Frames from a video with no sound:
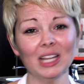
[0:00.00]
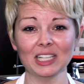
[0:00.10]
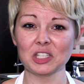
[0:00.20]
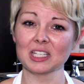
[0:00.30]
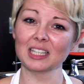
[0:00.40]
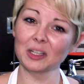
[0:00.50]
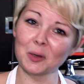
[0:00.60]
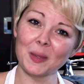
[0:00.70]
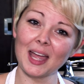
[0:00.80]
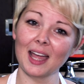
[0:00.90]
like just a little
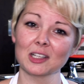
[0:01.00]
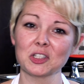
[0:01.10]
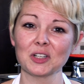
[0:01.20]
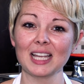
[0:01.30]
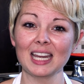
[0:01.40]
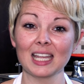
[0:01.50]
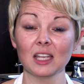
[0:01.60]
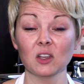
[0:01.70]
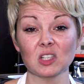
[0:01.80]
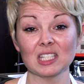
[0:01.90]
bit extra in it,
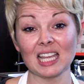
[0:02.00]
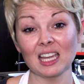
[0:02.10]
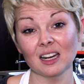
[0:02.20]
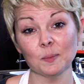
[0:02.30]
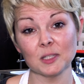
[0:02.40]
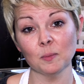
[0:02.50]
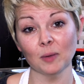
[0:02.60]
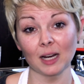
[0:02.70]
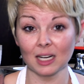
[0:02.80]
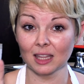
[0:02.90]
you just heat up some
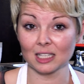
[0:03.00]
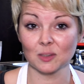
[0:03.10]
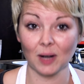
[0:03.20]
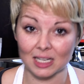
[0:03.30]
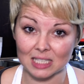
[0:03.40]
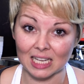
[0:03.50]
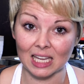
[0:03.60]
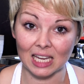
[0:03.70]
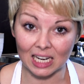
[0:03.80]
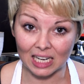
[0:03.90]
brandy. That's right, I said
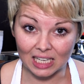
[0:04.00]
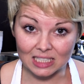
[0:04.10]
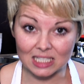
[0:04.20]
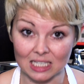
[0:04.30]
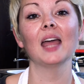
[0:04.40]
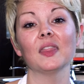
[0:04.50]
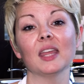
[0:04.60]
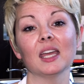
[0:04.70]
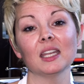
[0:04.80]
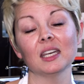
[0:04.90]
heat it, and
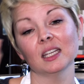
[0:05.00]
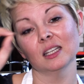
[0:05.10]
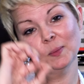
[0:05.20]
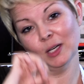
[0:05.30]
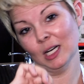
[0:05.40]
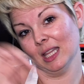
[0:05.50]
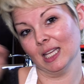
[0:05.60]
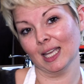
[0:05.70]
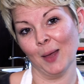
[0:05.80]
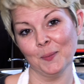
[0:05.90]
then put it in the
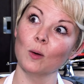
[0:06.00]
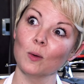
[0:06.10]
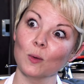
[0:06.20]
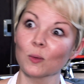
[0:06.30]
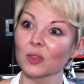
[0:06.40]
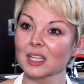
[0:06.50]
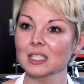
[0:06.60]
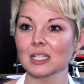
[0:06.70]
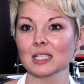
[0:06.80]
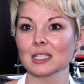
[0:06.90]
cup. Oh,
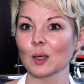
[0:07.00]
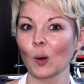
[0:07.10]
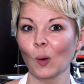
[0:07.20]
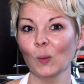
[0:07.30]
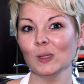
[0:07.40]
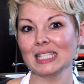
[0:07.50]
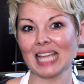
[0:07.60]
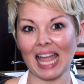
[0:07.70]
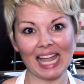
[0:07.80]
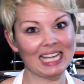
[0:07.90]
this is so
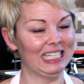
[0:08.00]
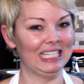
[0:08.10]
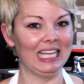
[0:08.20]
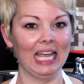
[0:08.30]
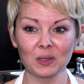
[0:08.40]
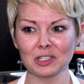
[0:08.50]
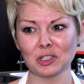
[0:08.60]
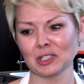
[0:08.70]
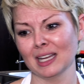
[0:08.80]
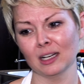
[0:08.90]
tasty. It's
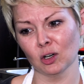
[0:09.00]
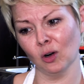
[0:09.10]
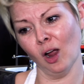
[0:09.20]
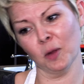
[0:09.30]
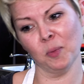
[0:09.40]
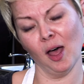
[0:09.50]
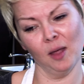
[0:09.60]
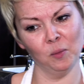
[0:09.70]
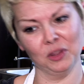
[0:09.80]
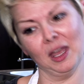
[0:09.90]
just like a crock
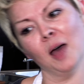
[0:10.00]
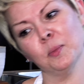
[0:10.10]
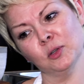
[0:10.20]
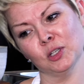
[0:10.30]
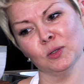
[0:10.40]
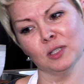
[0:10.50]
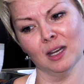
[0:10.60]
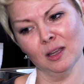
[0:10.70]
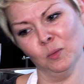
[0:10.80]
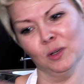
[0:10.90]
pot with apple juice in
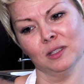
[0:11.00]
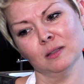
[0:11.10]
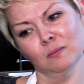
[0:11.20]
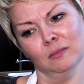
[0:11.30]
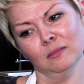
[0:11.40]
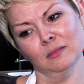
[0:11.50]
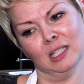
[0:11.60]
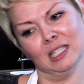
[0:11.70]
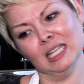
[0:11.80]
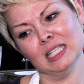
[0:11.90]
it with
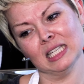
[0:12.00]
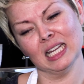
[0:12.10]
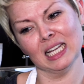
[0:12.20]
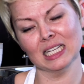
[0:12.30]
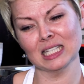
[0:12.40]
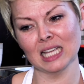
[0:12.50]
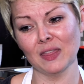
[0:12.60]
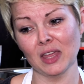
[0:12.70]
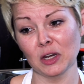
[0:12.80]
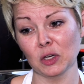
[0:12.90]
seasonings, and
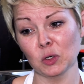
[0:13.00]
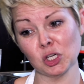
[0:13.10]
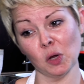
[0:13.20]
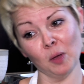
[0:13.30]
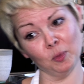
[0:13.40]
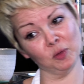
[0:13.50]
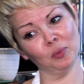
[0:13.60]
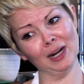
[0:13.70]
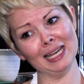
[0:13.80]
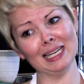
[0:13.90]
then you show up with
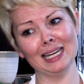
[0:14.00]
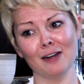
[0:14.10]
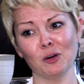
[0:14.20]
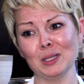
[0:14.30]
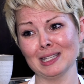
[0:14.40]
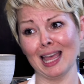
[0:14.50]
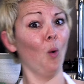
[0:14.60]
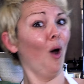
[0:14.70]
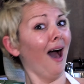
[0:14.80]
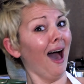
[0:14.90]
brandy and everyone's like,
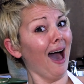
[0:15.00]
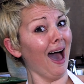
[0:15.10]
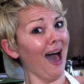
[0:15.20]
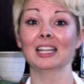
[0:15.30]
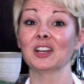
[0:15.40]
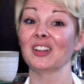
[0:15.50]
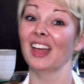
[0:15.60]
what? And then you're